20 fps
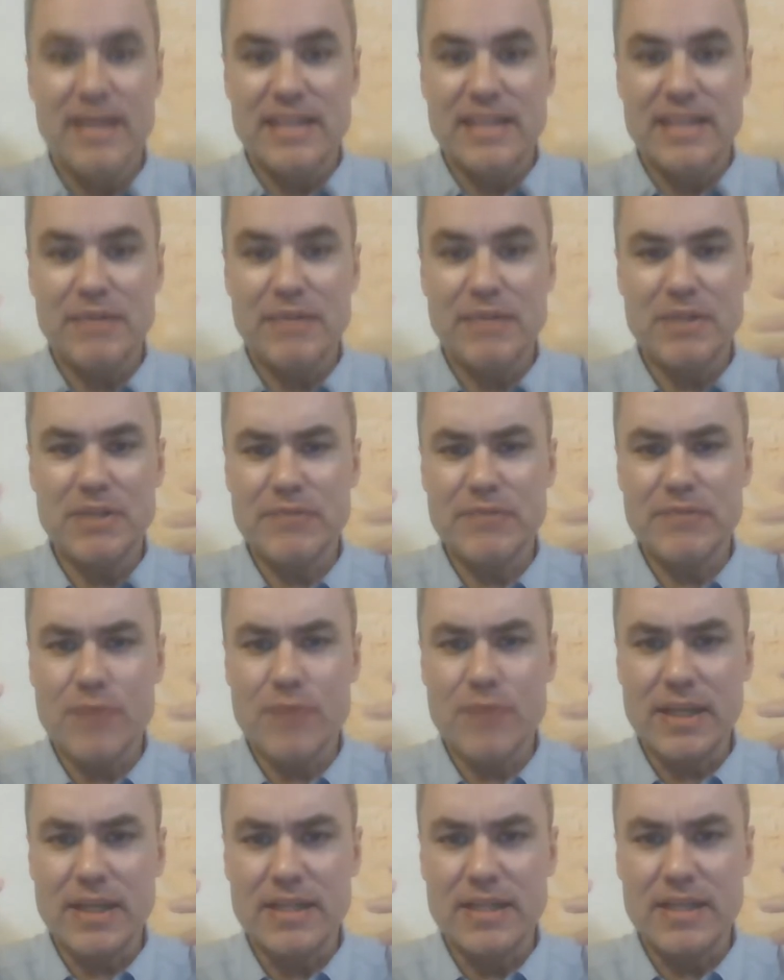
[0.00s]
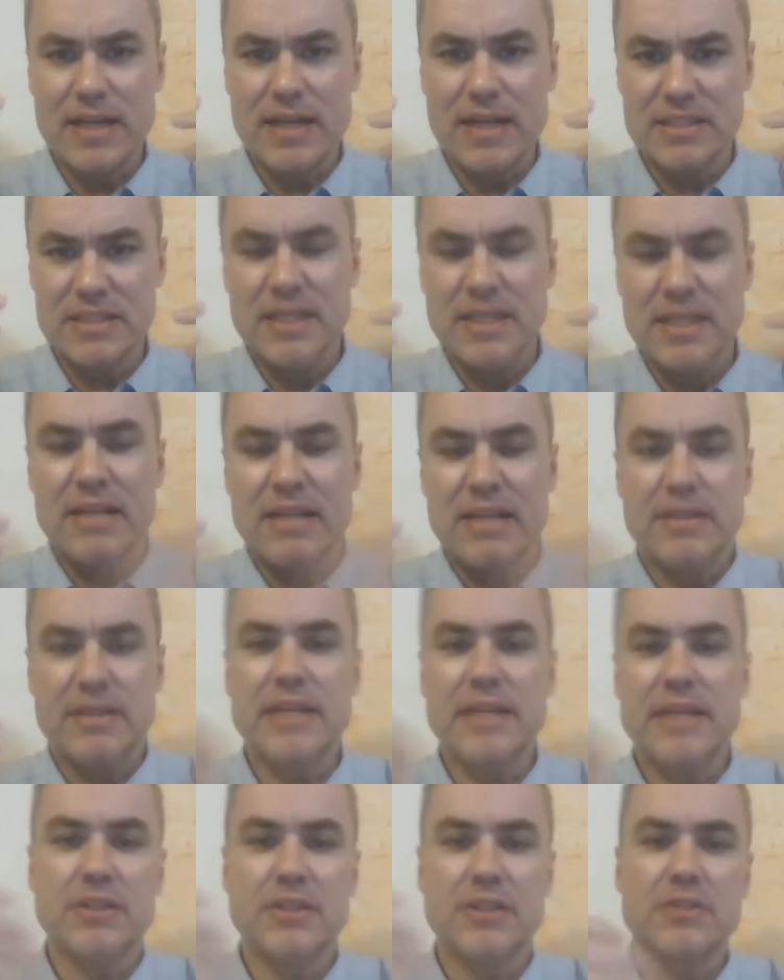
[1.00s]
he, he wouldn't even recognize it.
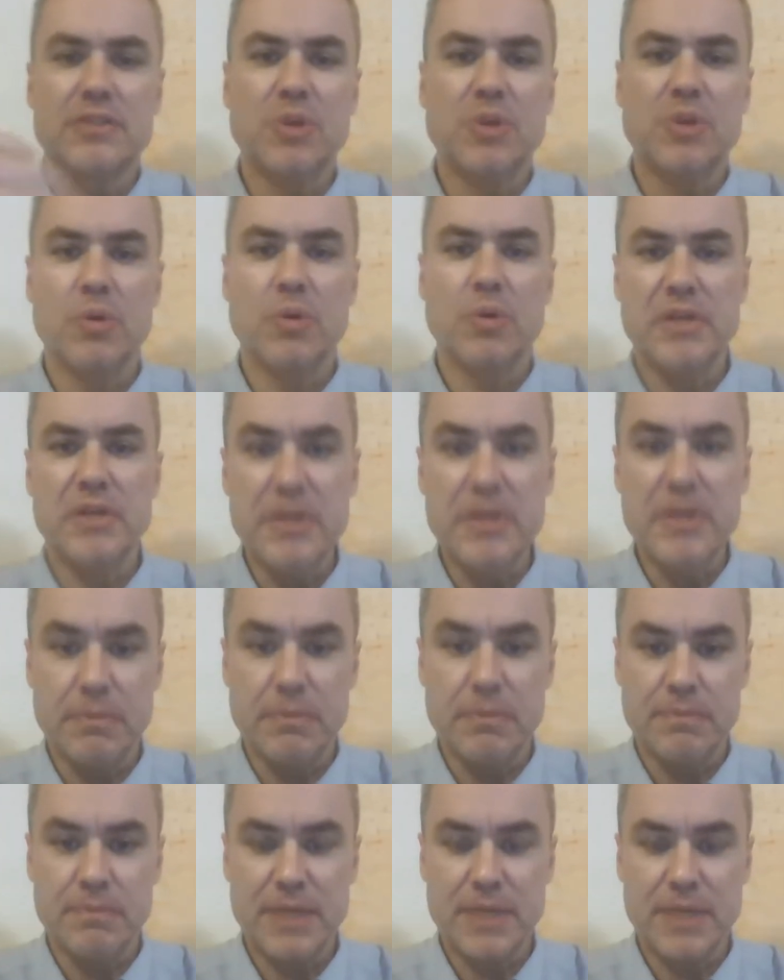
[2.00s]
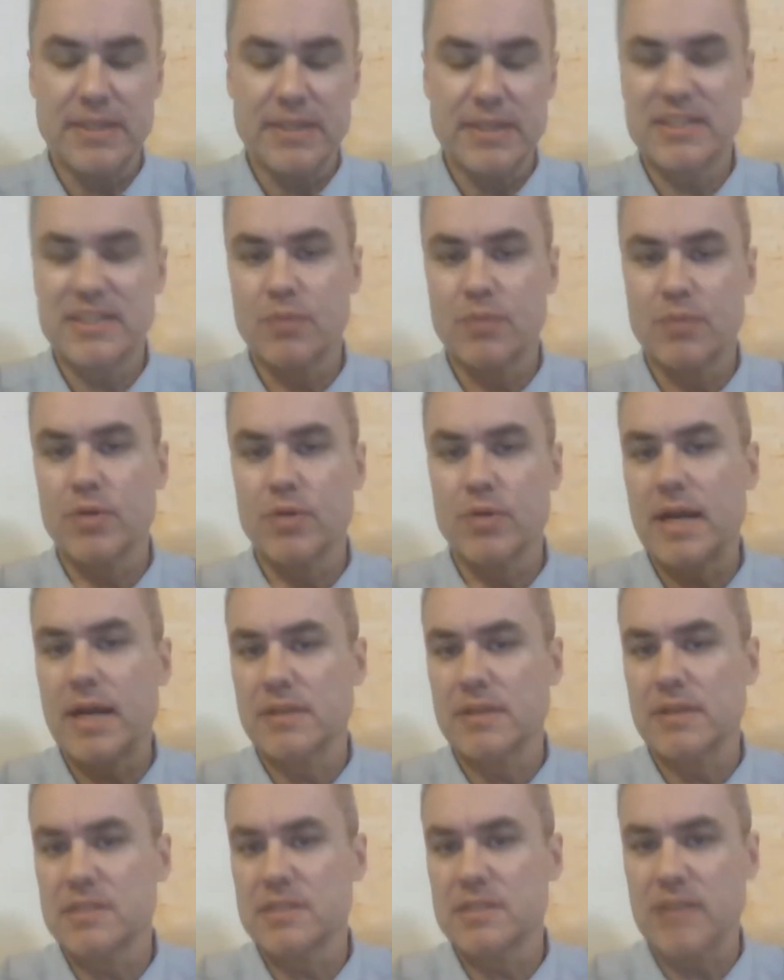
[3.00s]
They just told him and they said, we're not
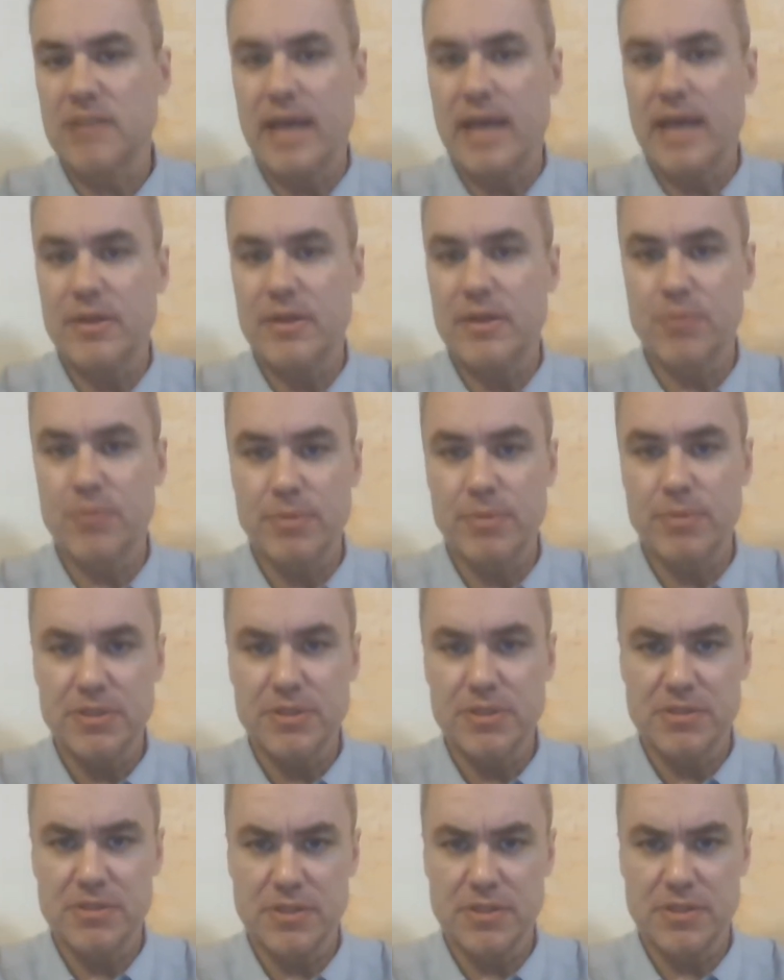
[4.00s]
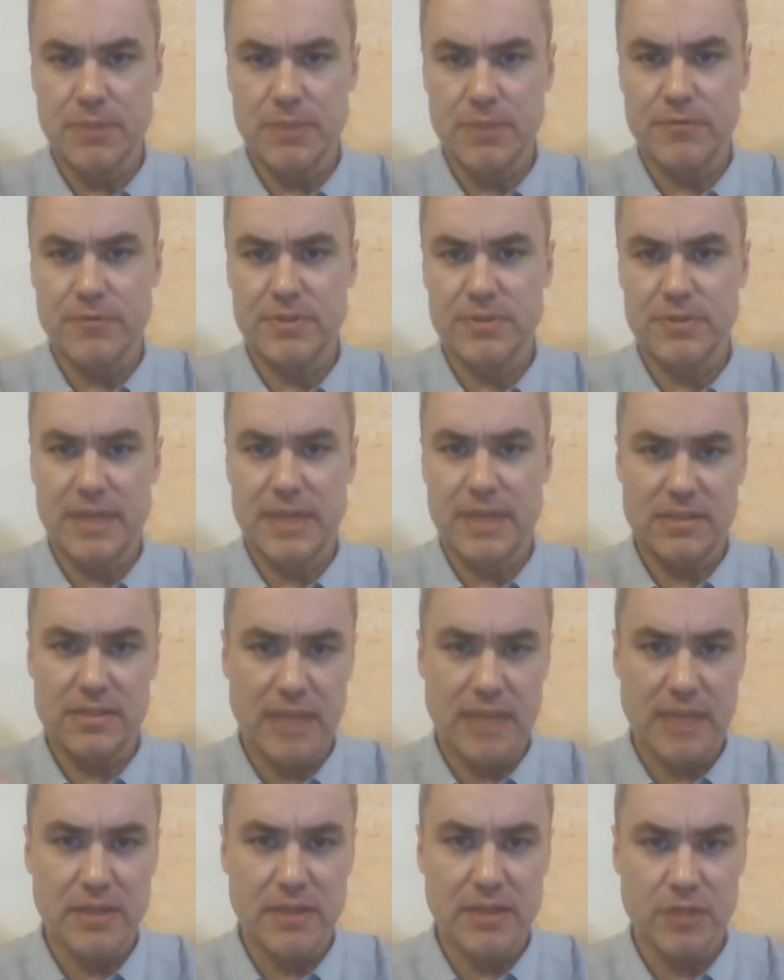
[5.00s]
going to sign your permission slip for the next
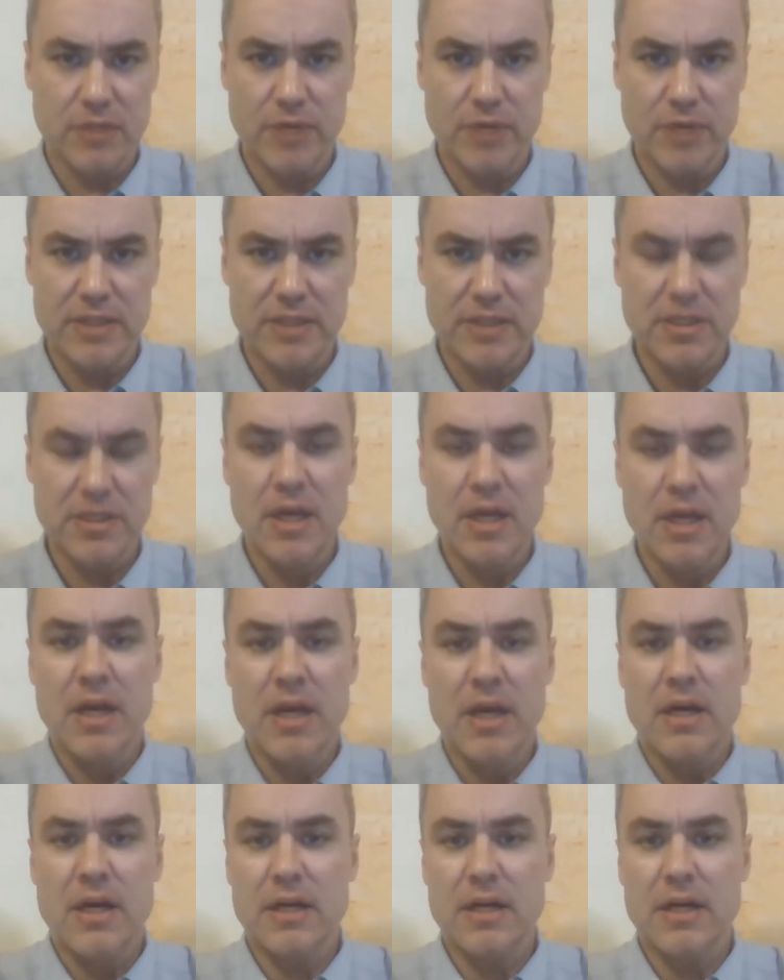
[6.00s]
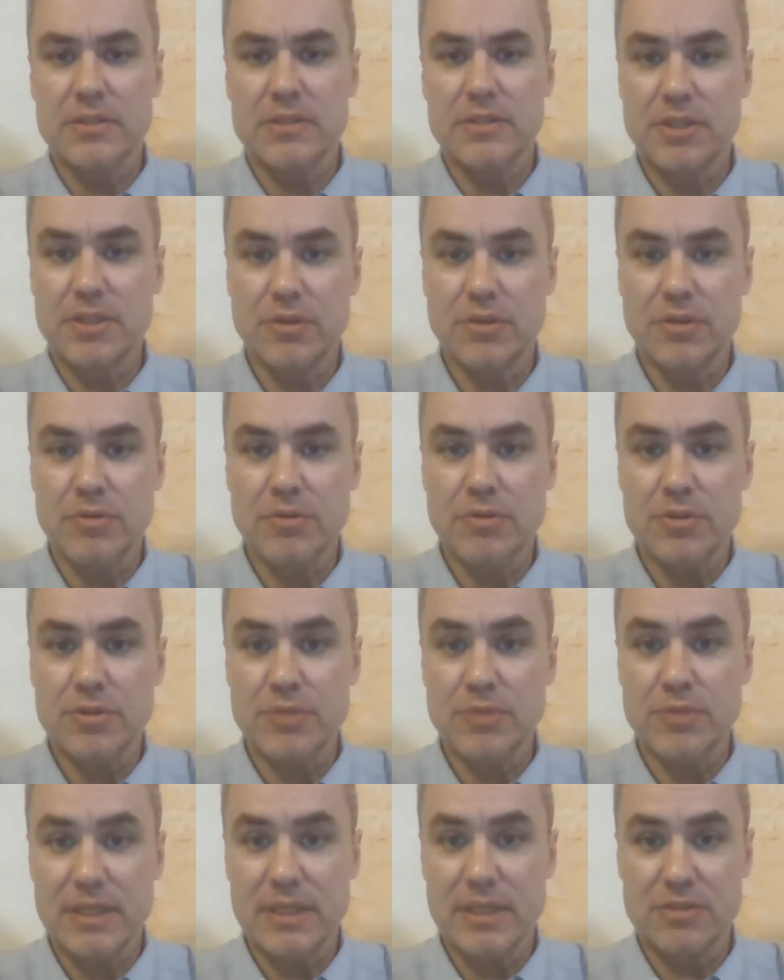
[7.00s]
cycling race until
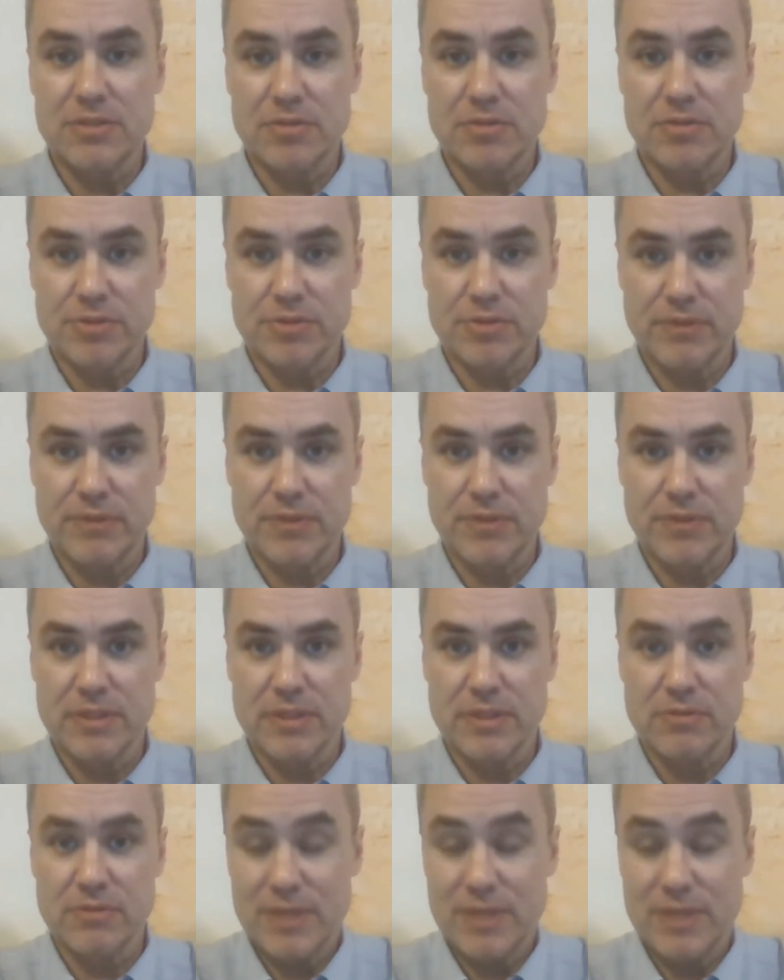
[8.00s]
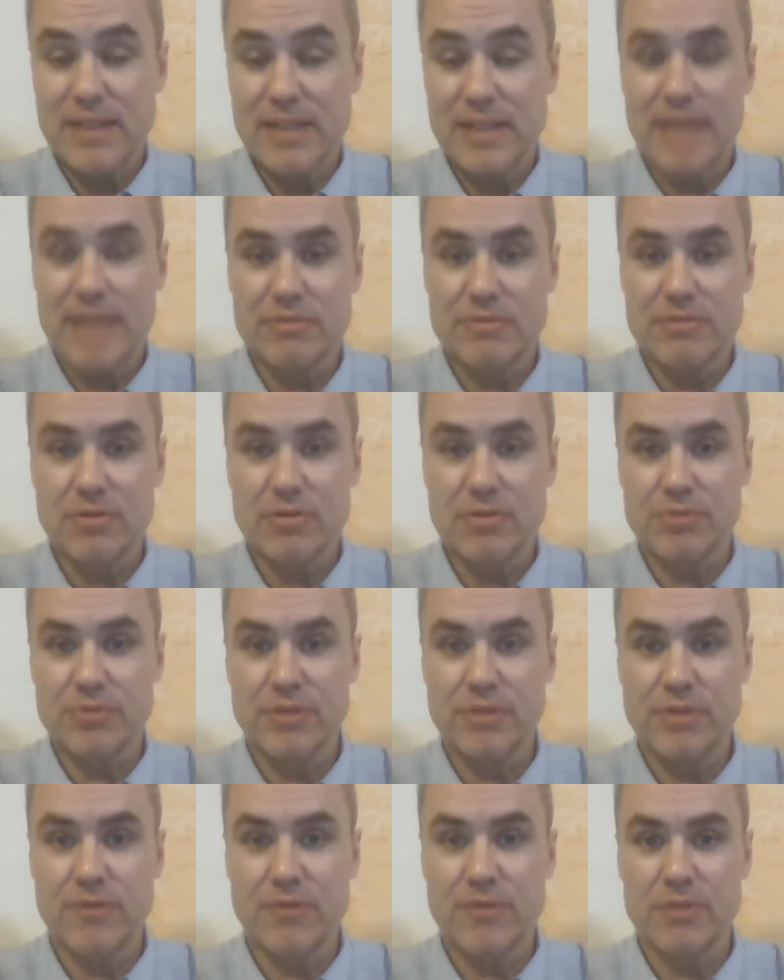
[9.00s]
you get surgery for this. So he had to have
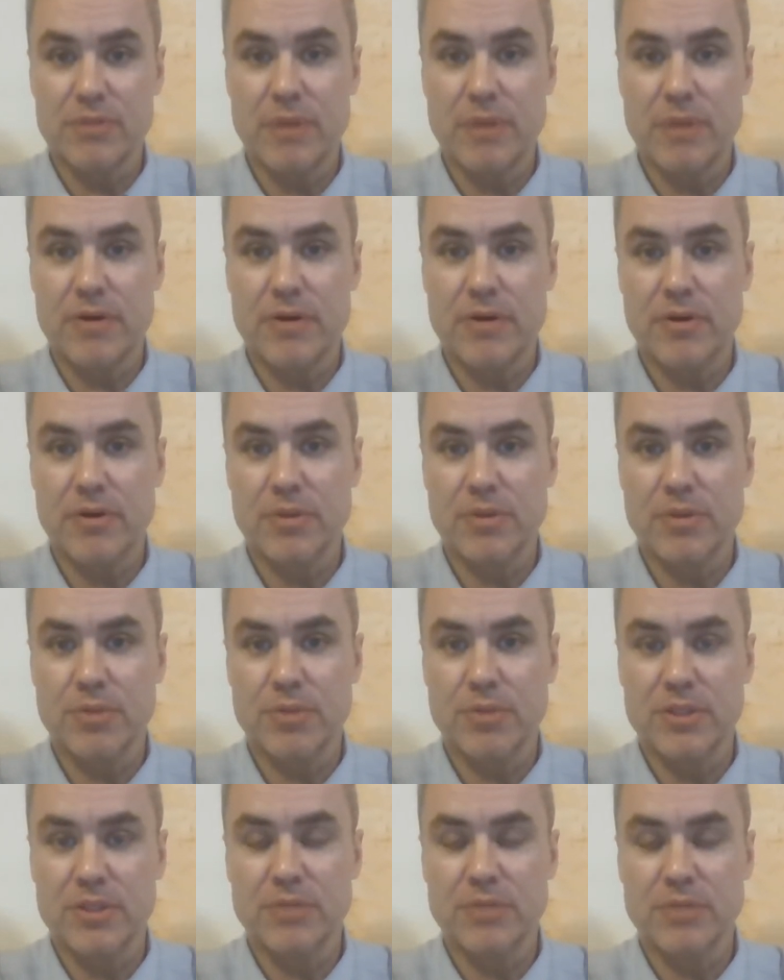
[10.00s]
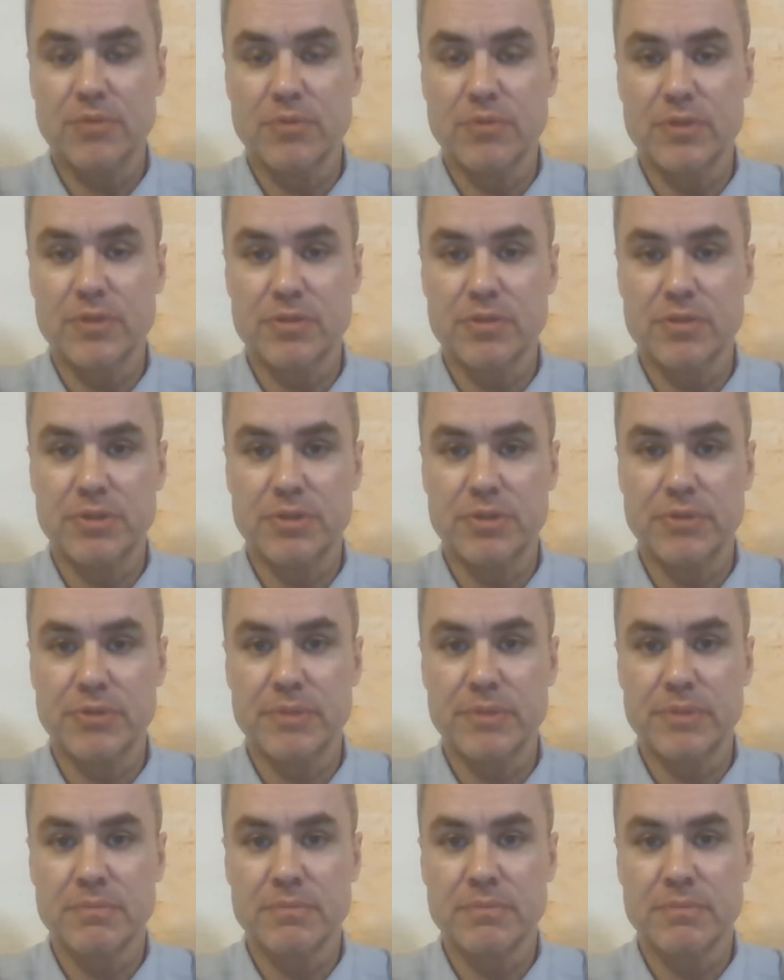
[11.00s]
surgery for his myocardial bridge, unroofing surgery